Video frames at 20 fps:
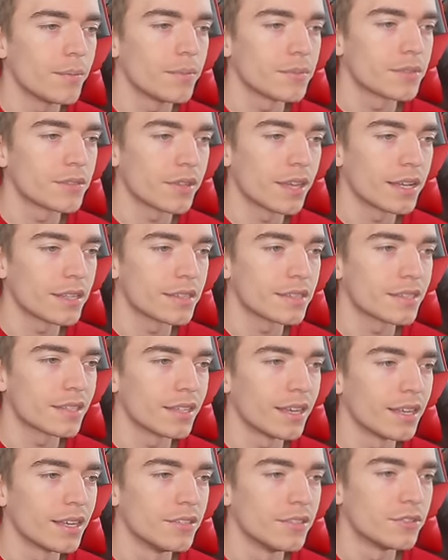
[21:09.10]
So that's
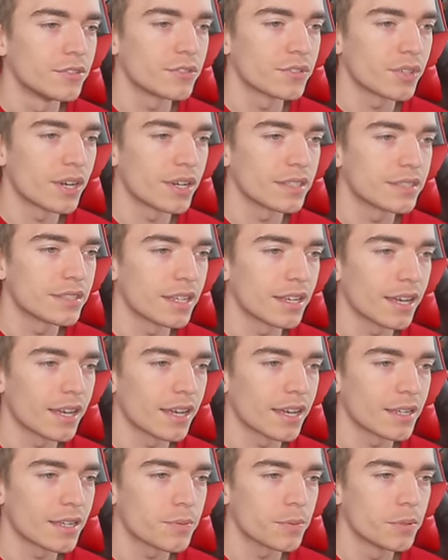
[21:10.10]
interesting.
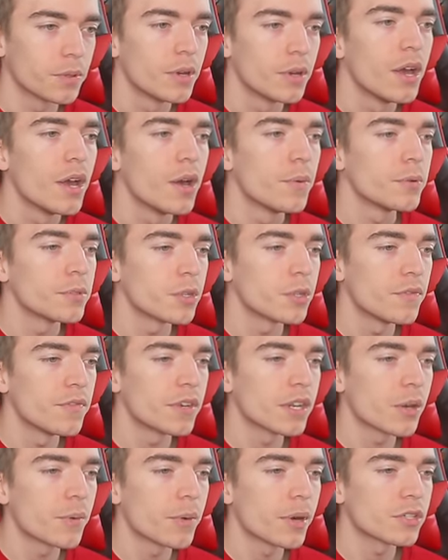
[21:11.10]
I guess we'll do a
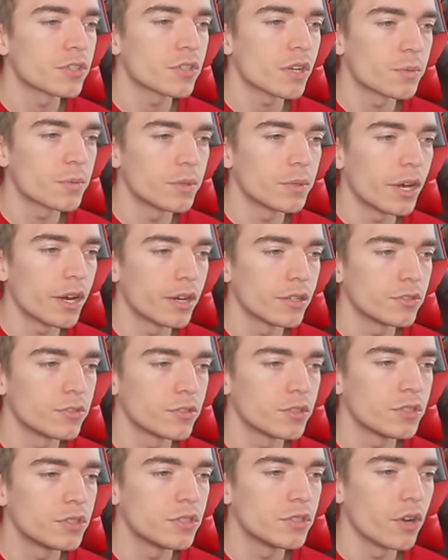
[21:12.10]
video where I trade
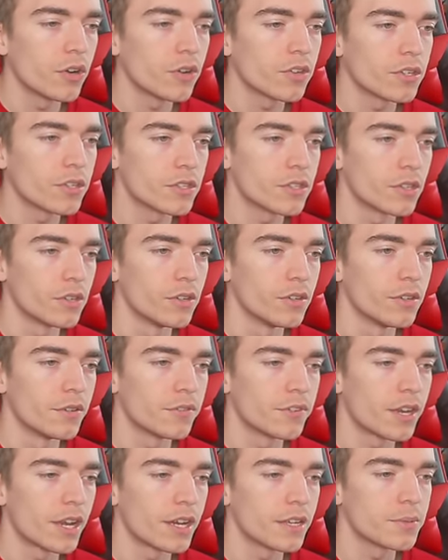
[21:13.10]
100 dogs soon.
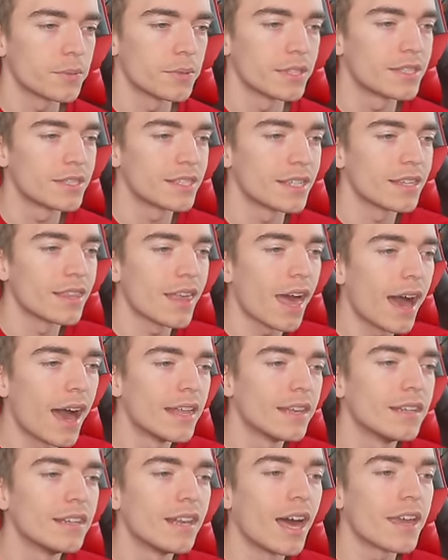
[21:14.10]
If you guys want to see
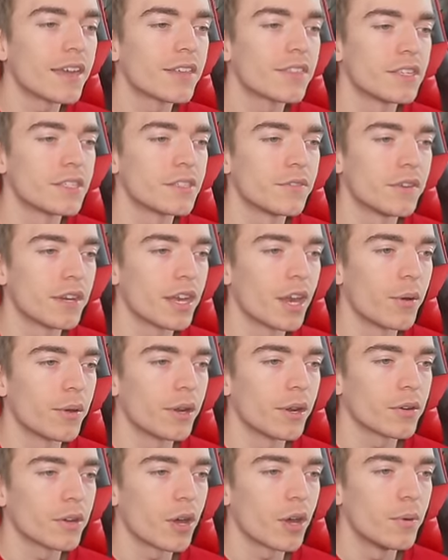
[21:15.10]
that, like this video
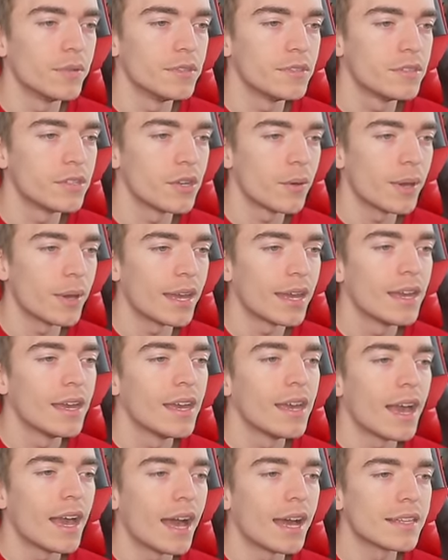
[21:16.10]
and I'll go and do it.
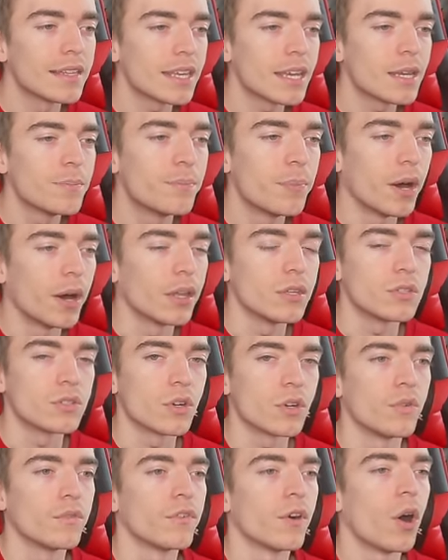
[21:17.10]
And a bunch
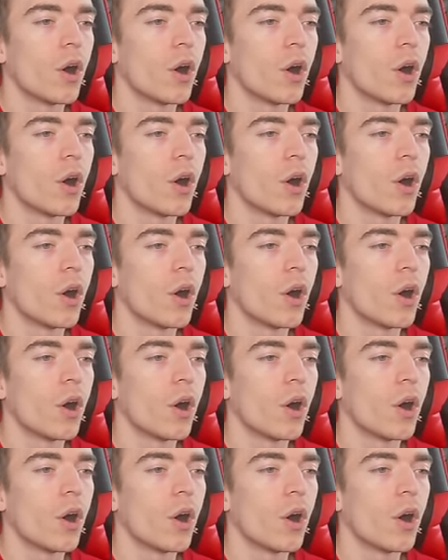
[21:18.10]
of